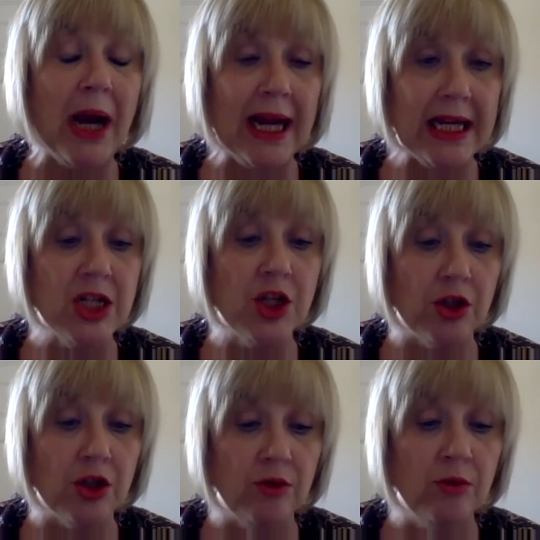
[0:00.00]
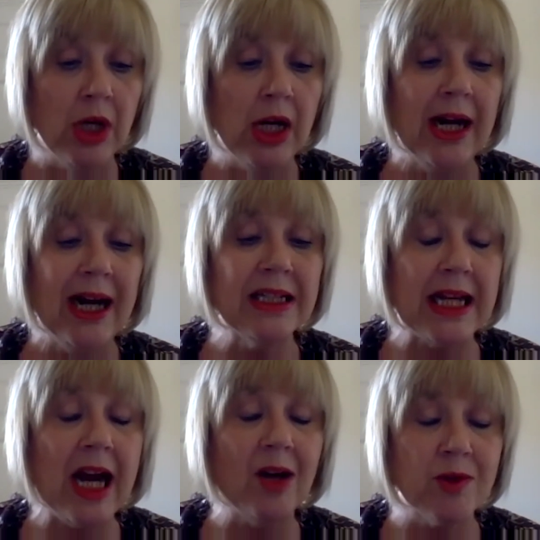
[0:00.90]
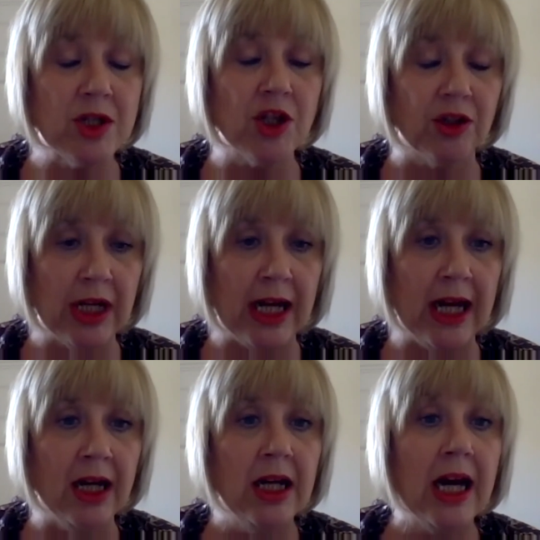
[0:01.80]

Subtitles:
pay you and they haven't done that